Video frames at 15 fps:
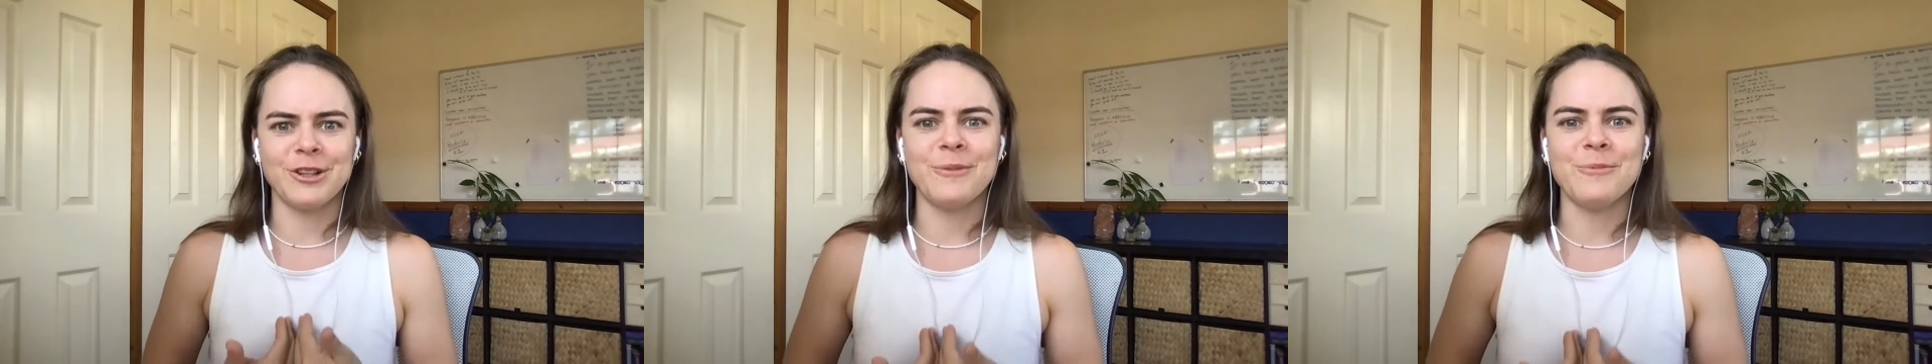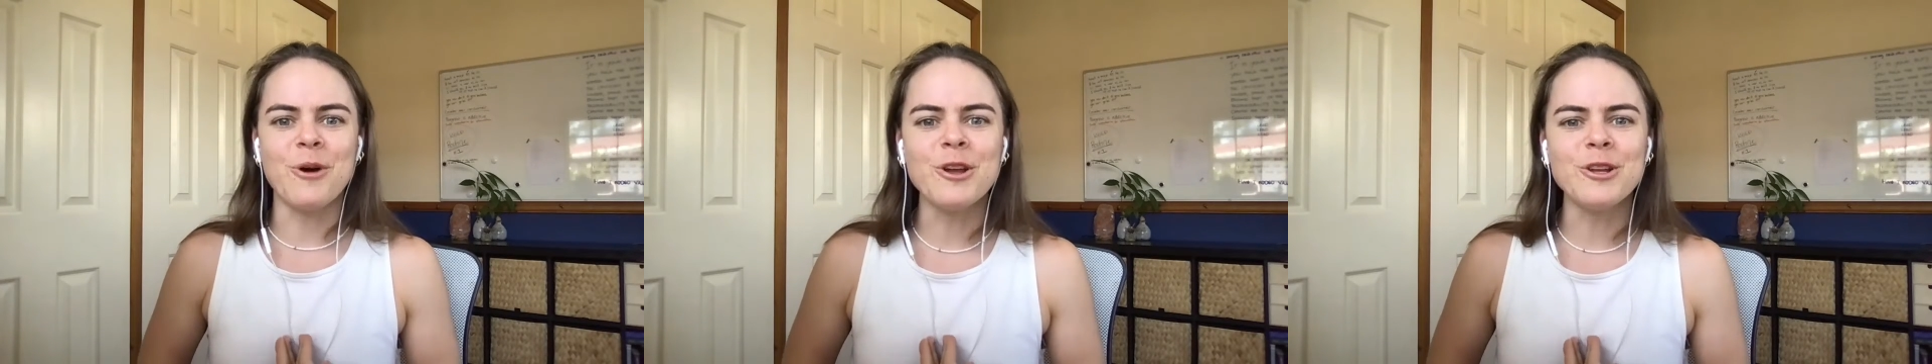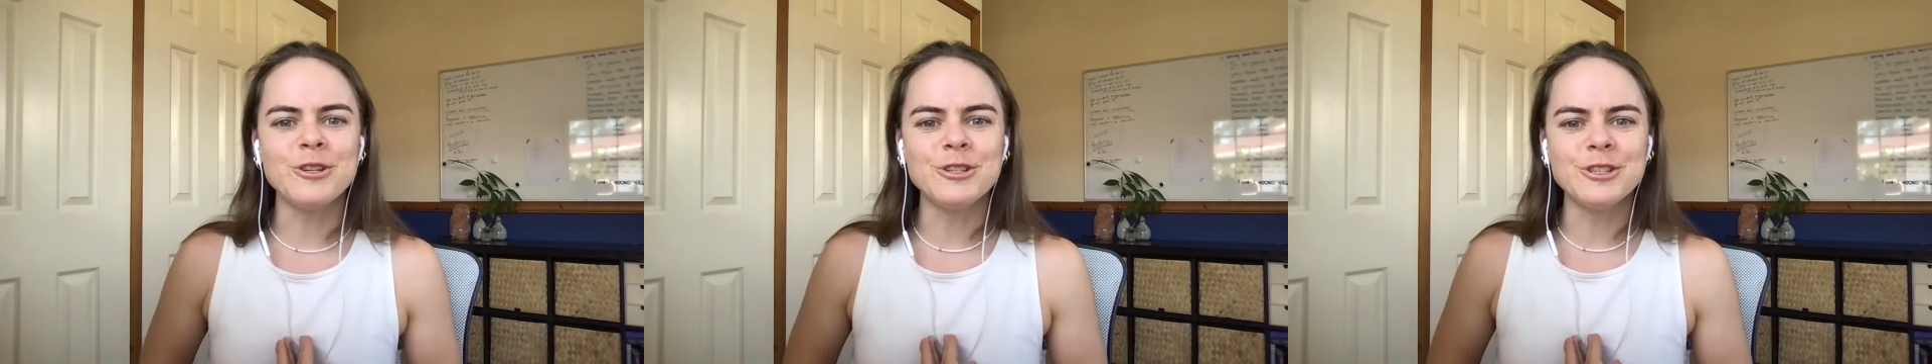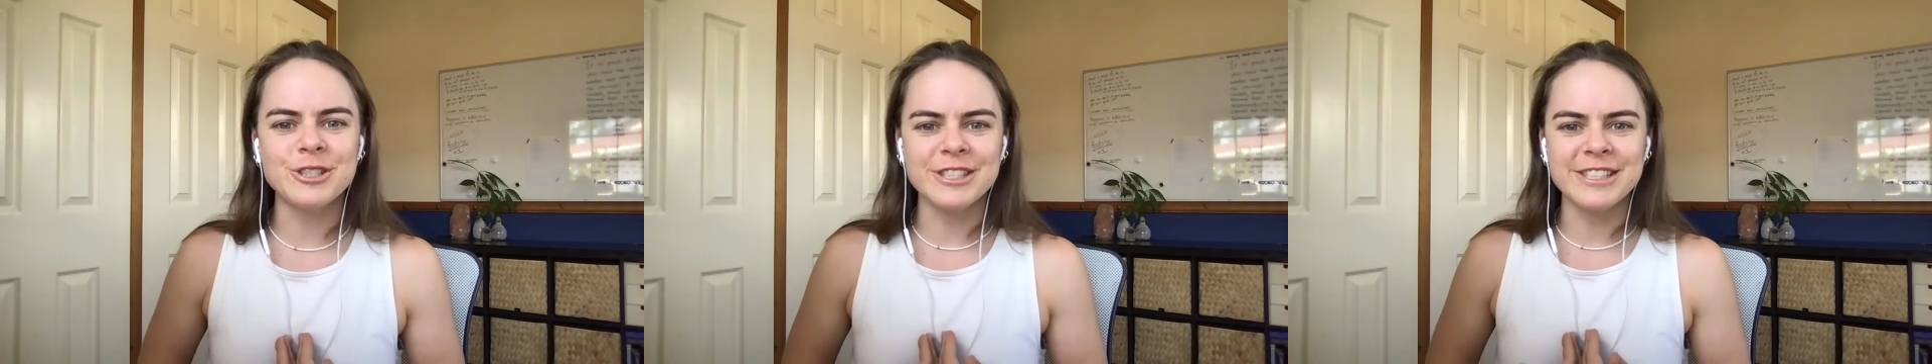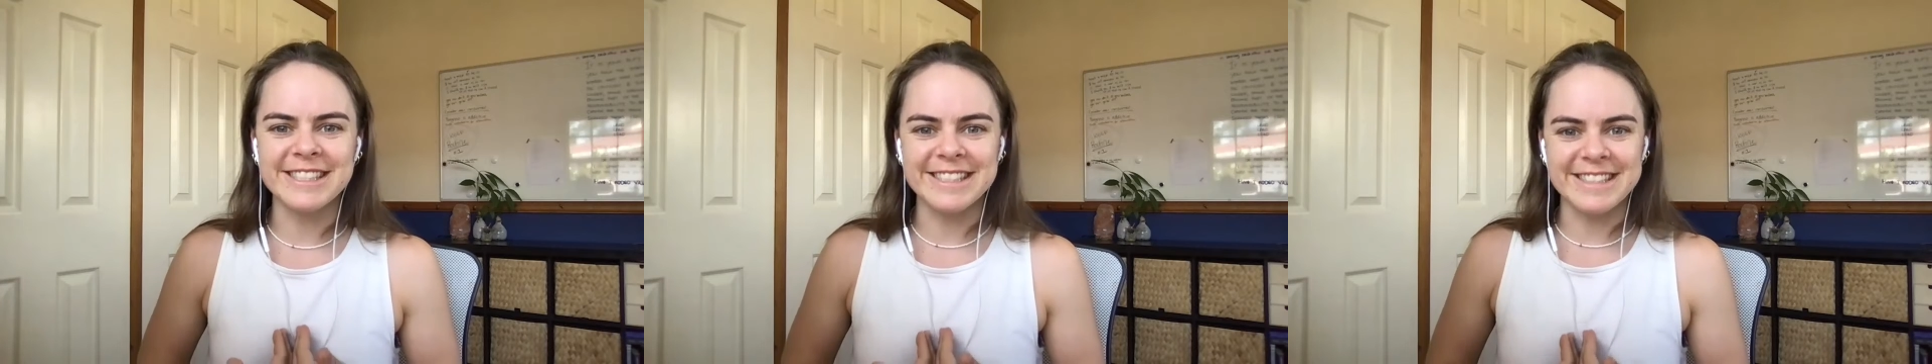and what you
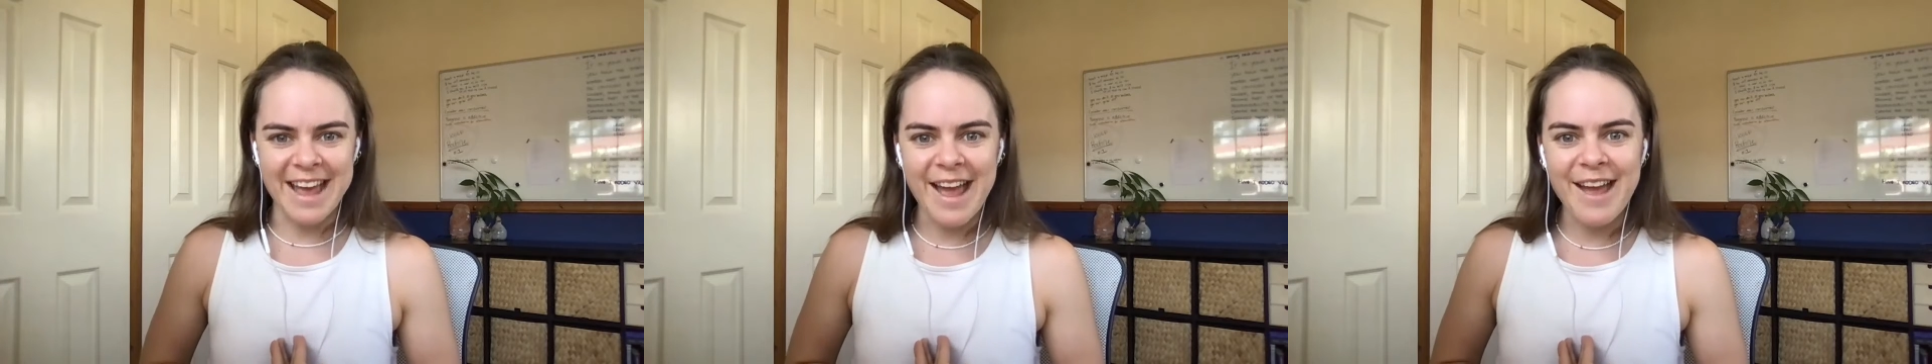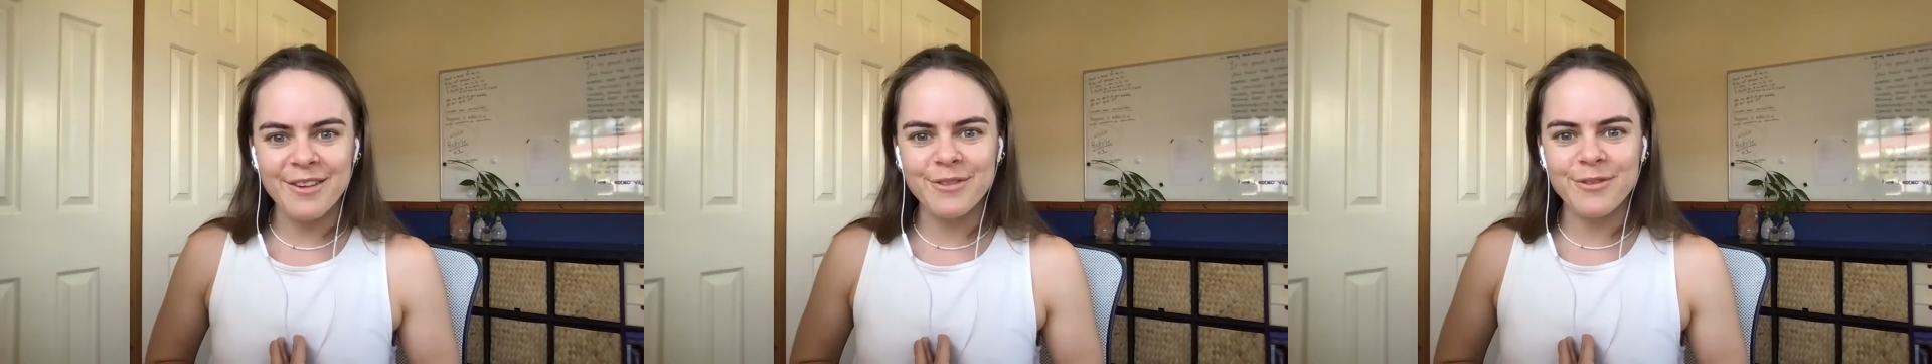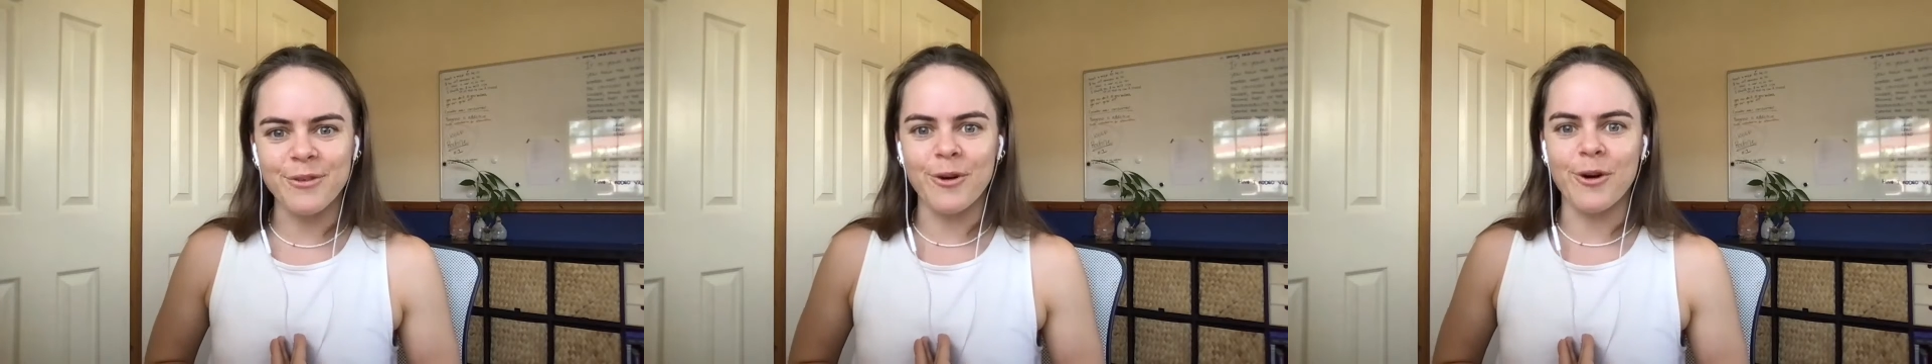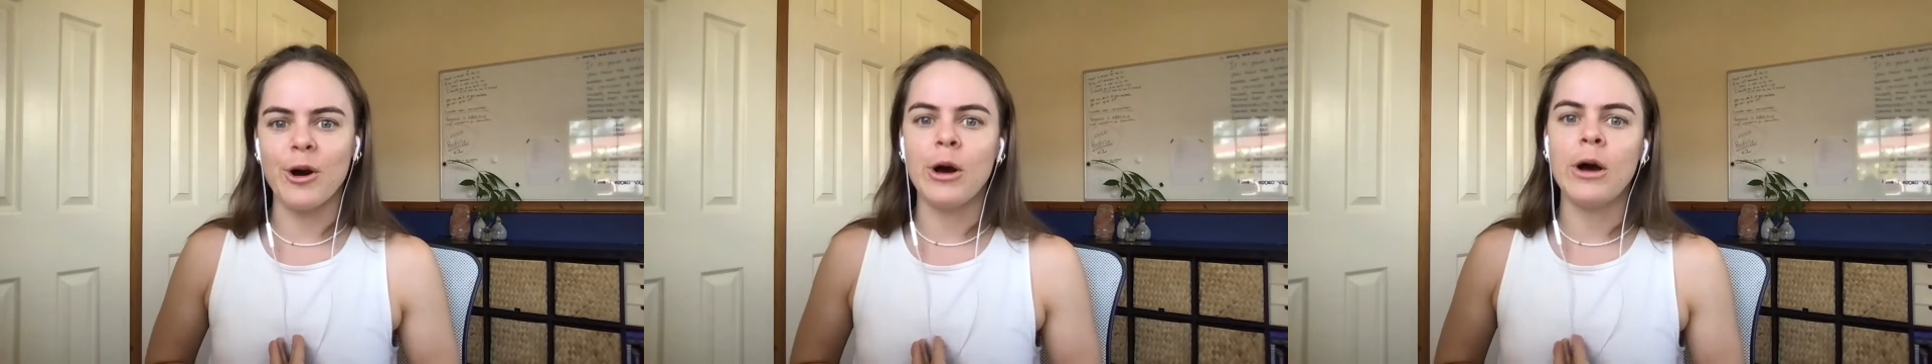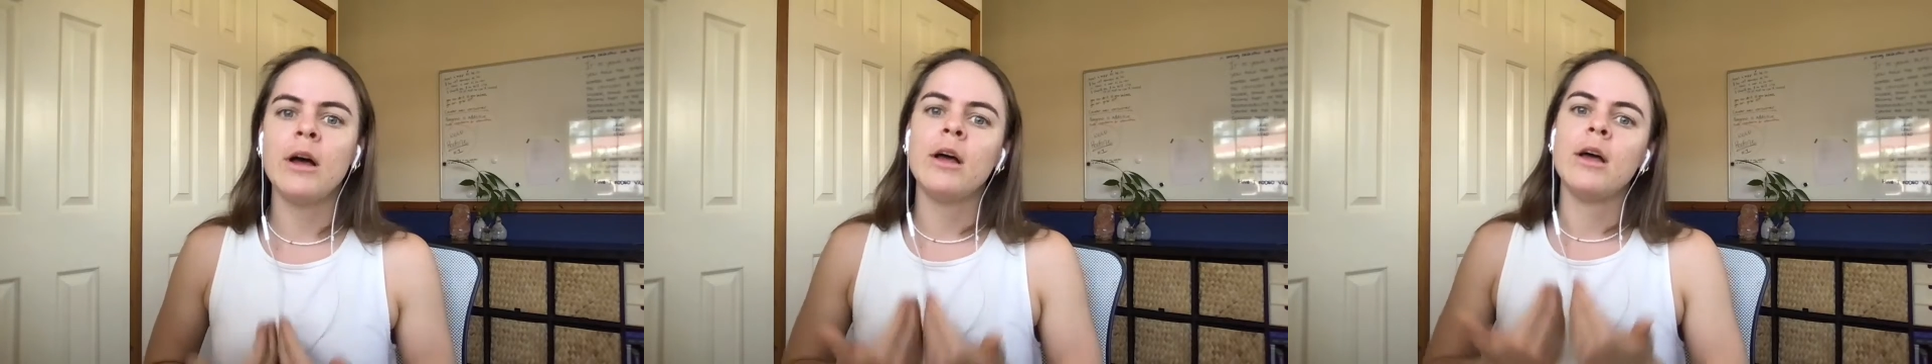should stand
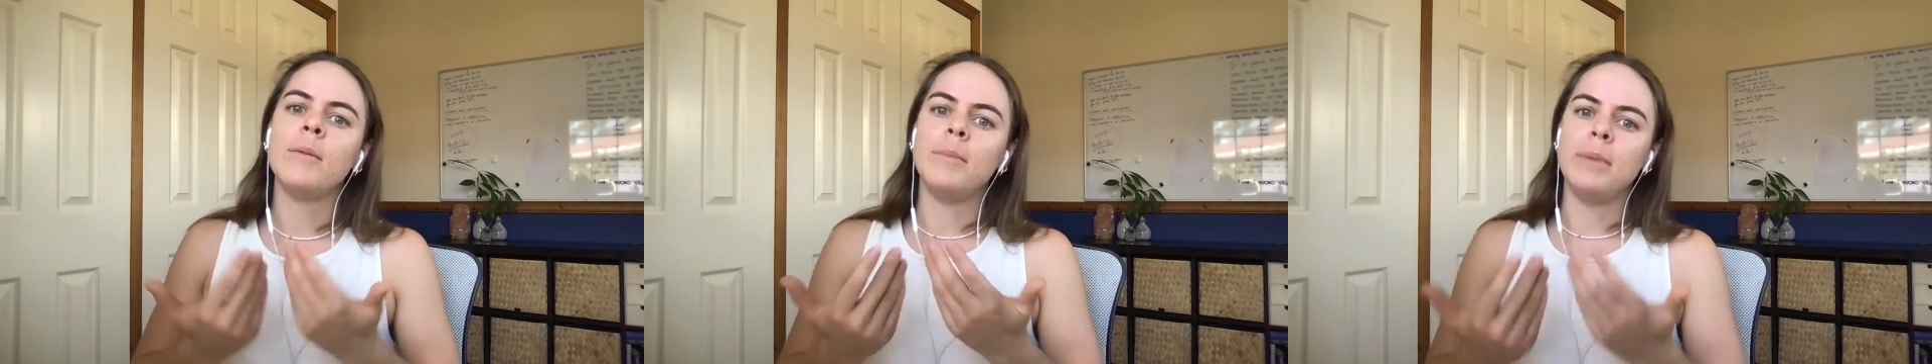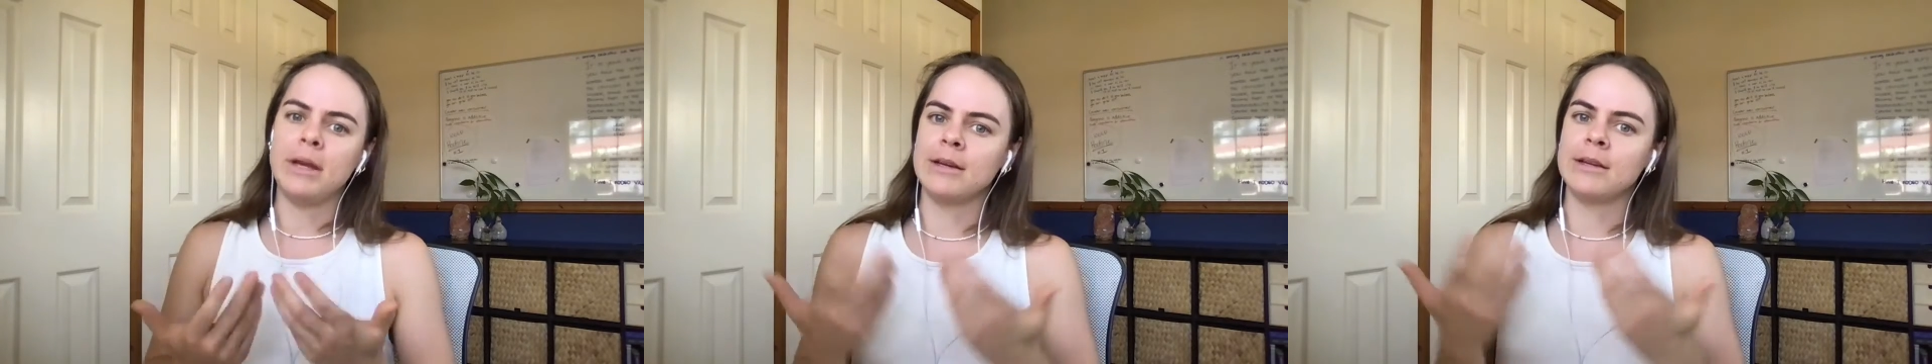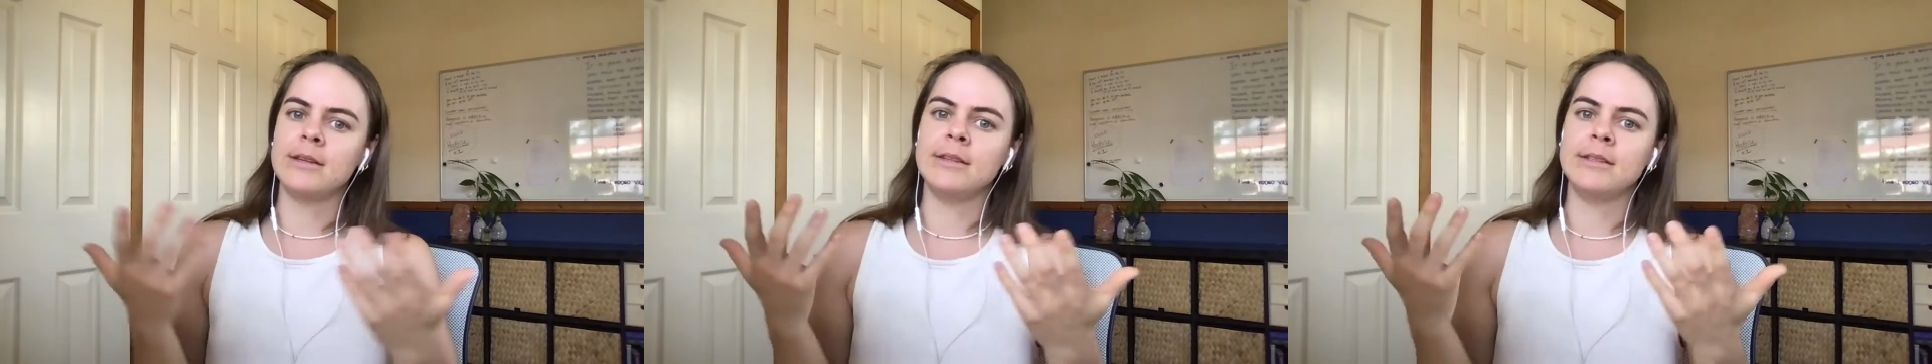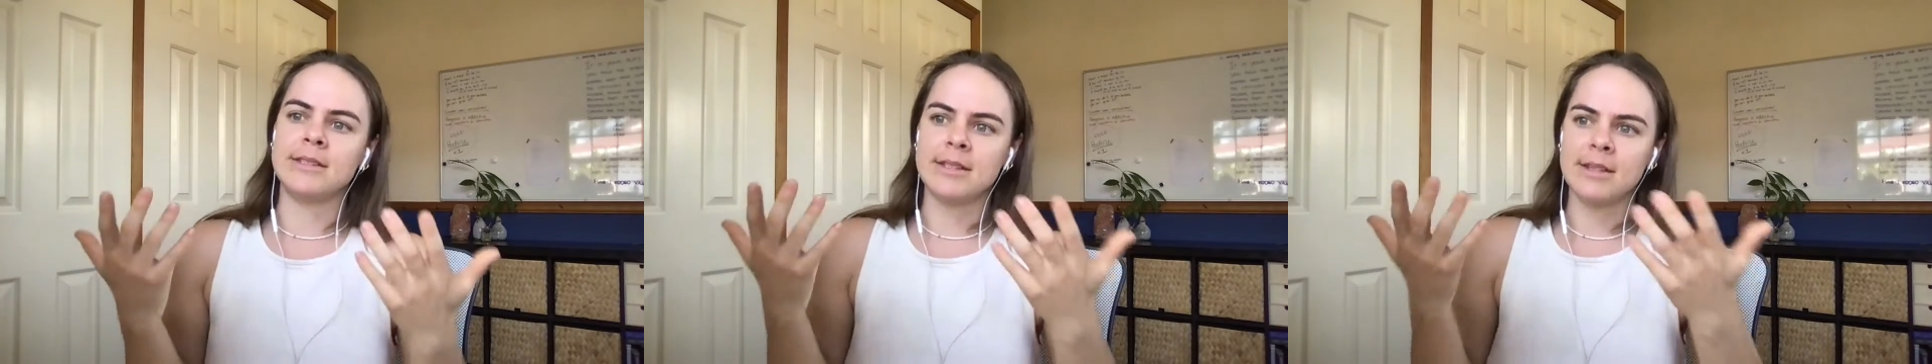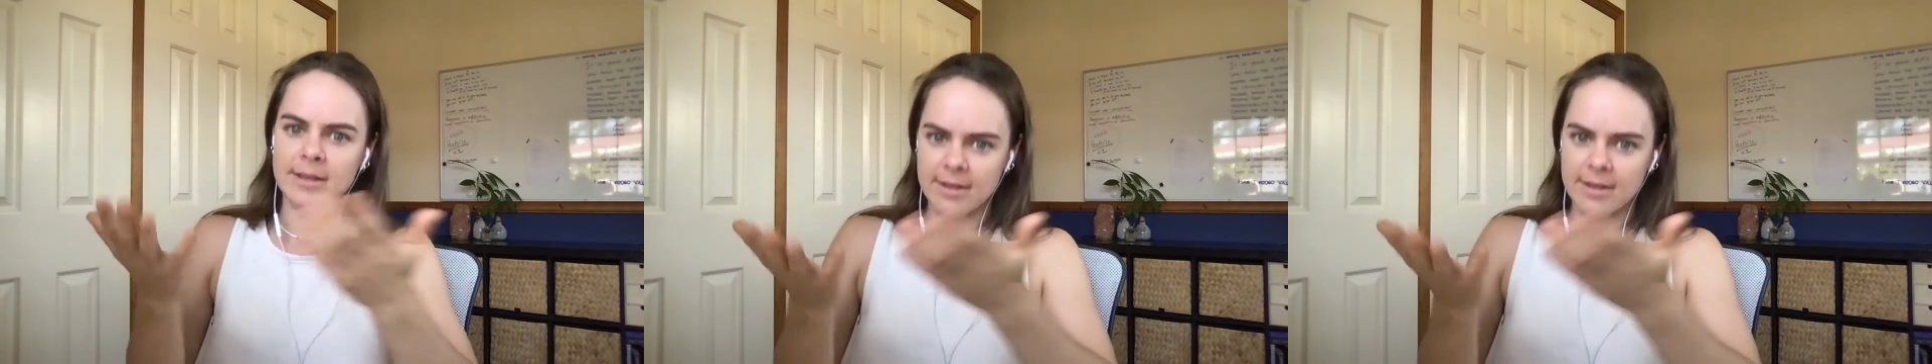for because